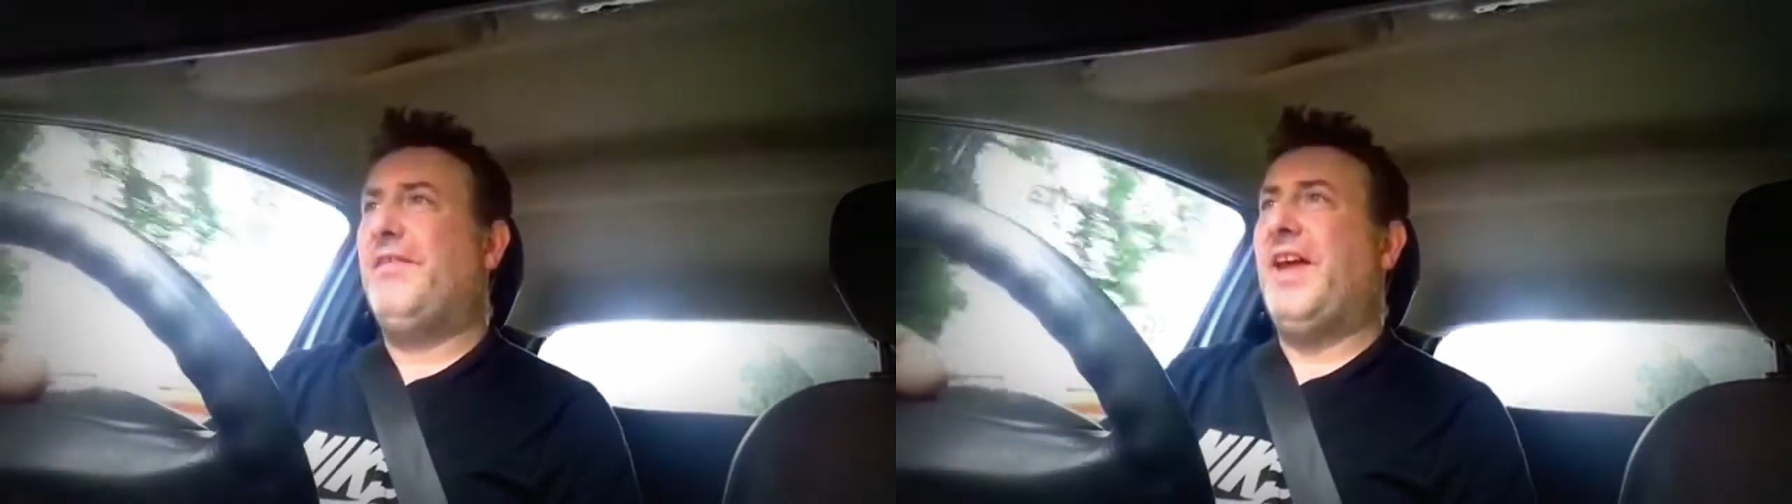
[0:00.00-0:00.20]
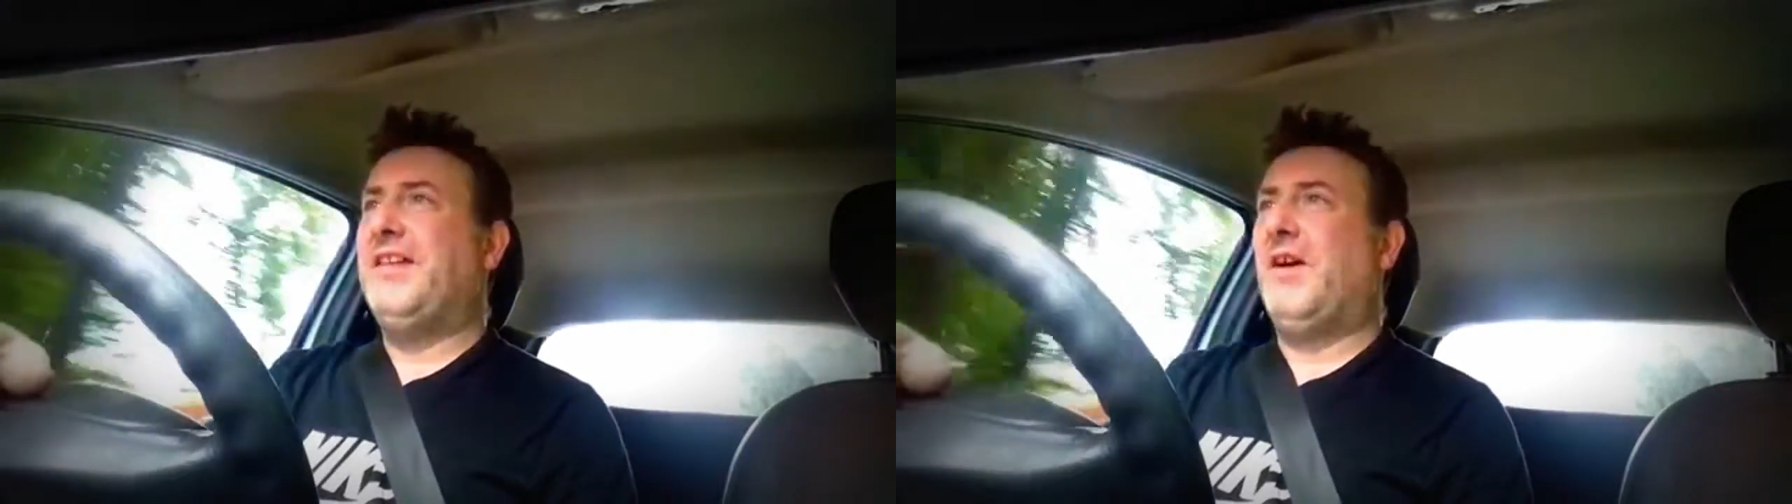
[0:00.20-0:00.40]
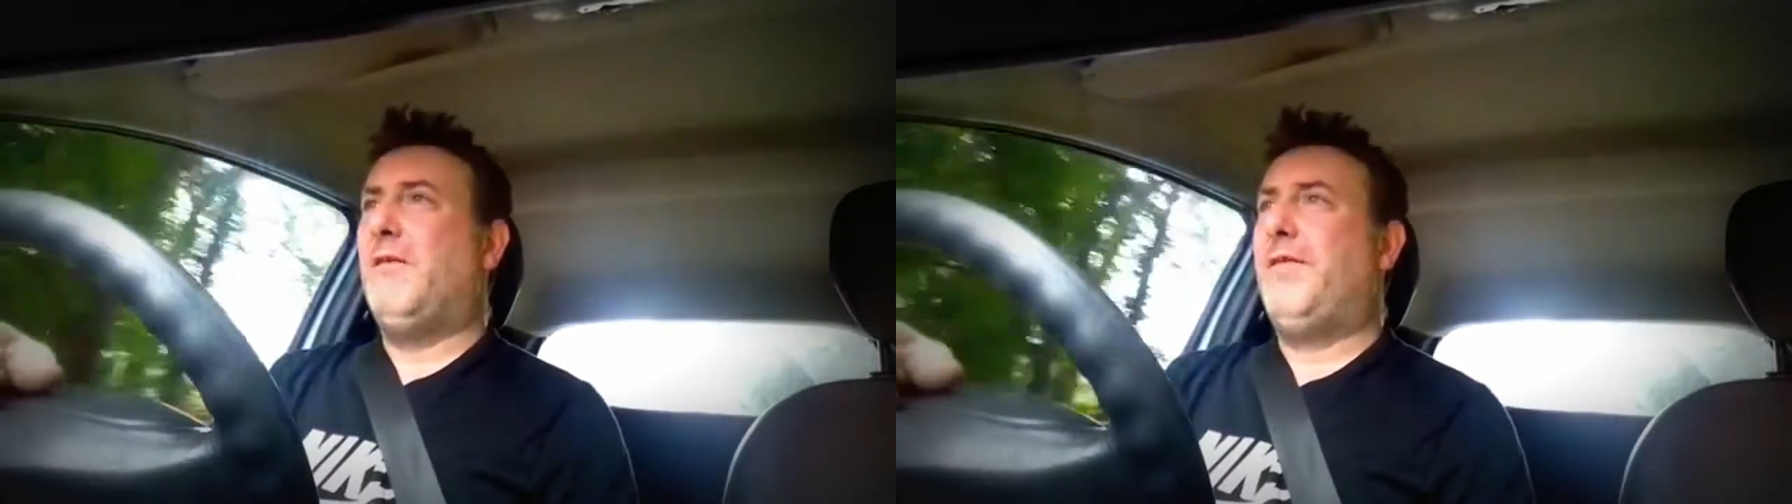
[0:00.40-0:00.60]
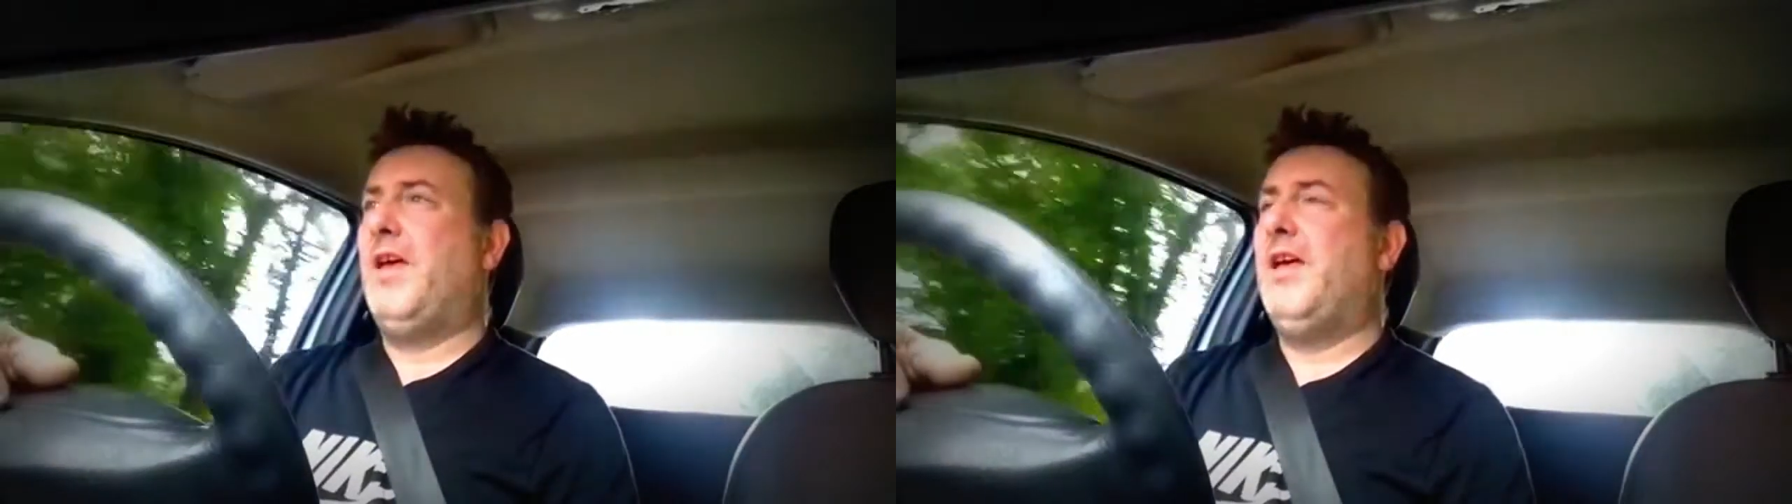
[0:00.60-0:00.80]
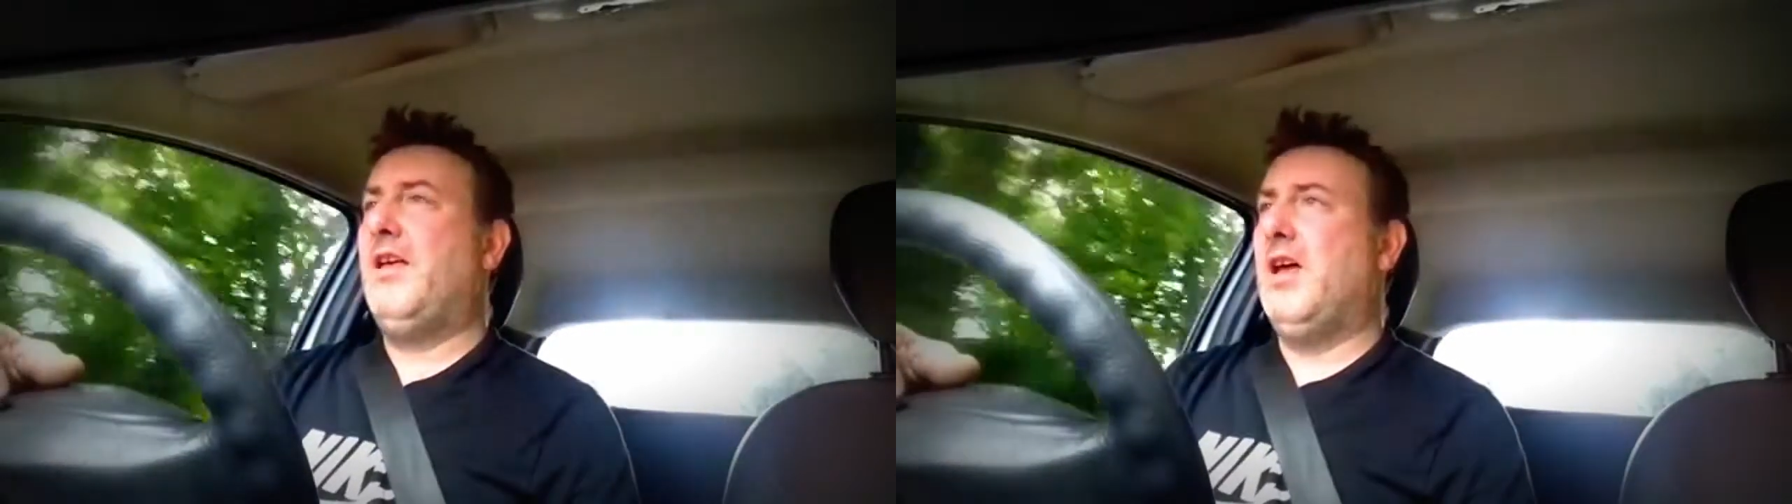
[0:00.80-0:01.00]
of days after
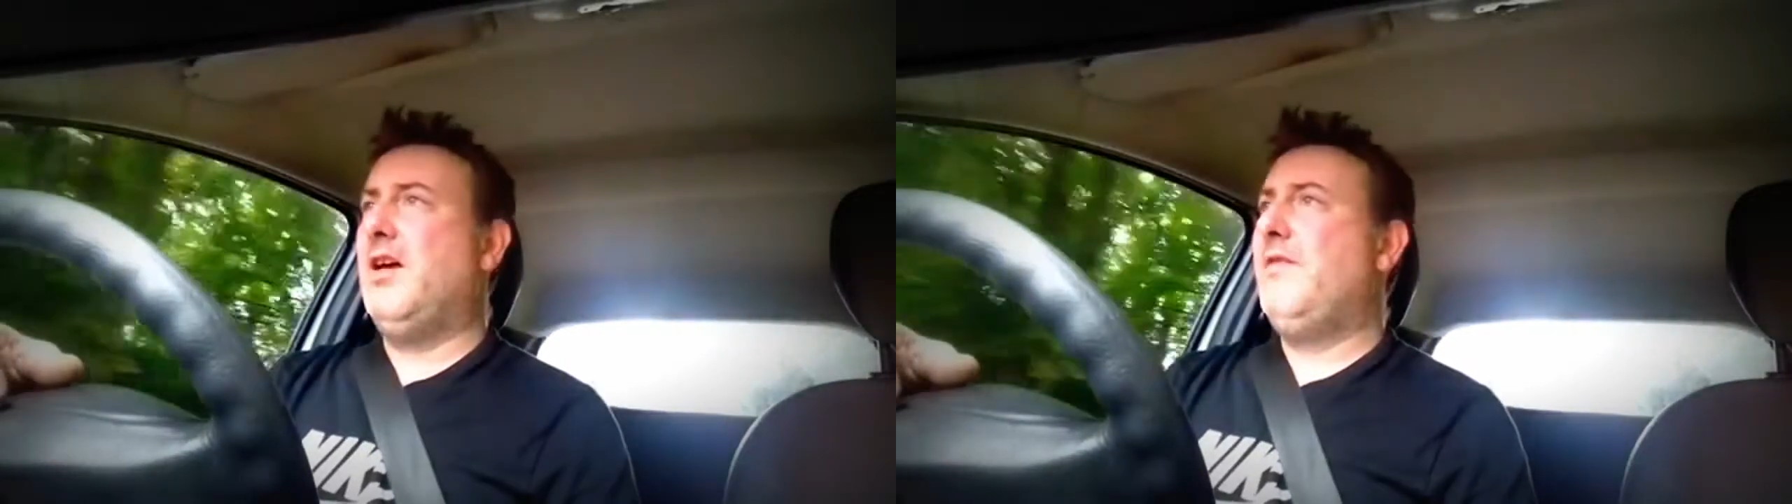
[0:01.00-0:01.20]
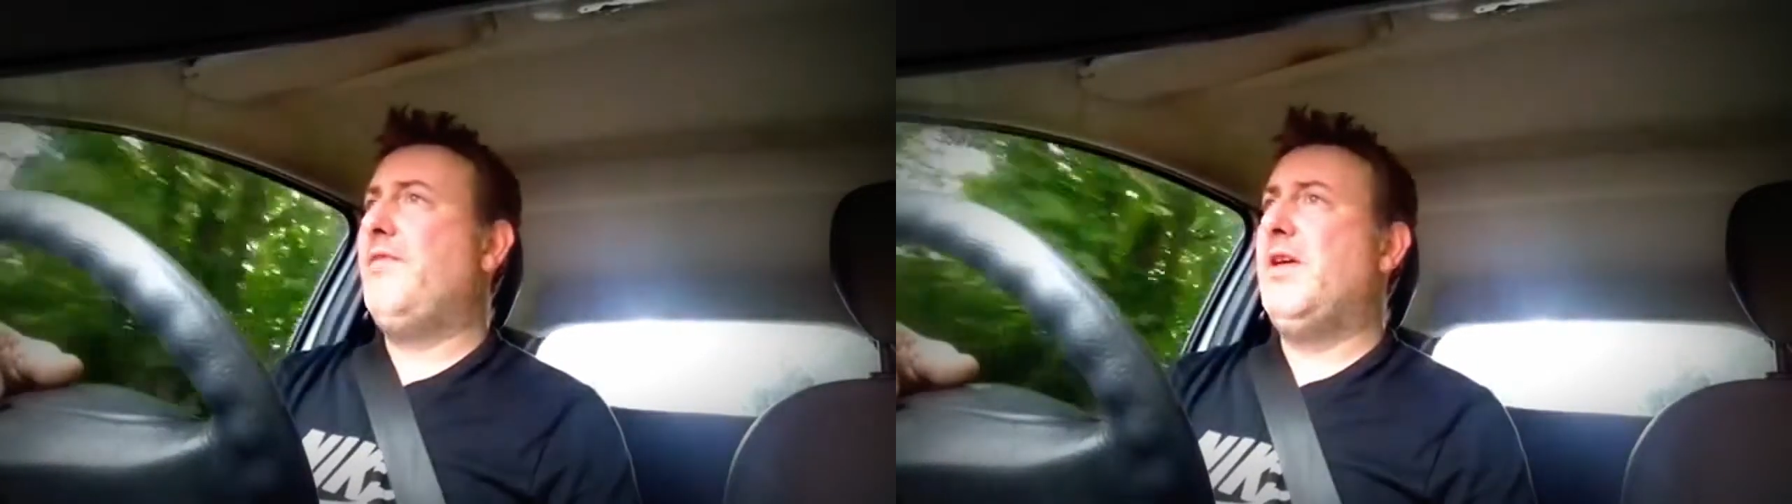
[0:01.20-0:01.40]
uh,